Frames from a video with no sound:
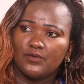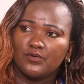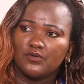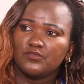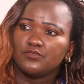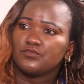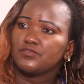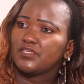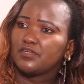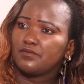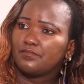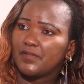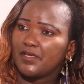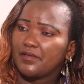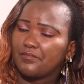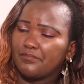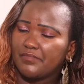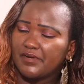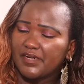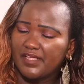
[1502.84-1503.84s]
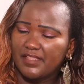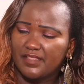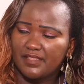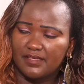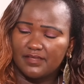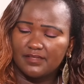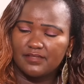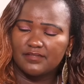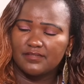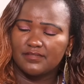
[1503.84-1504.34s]
I want to tell my
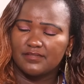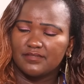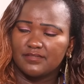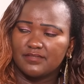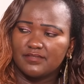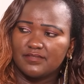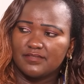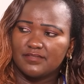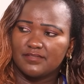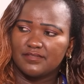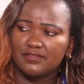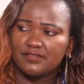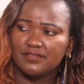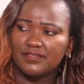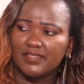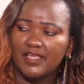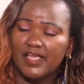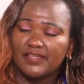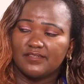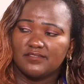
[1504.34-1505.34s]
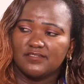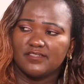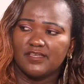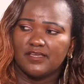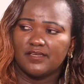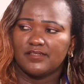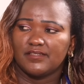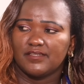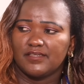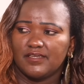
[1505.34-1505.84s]
brother
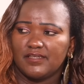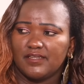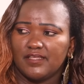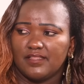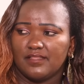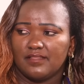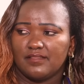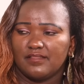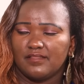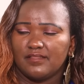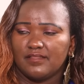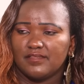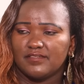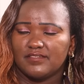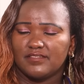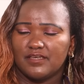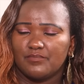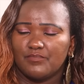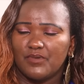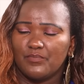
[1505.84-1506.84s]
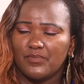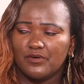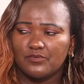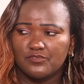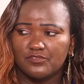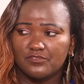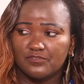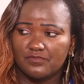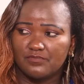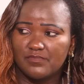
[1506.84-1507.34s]
anisaidie na some
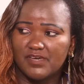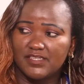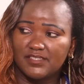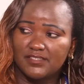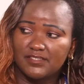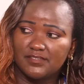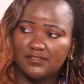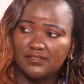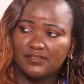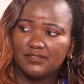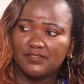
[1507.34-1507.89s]
amount of money.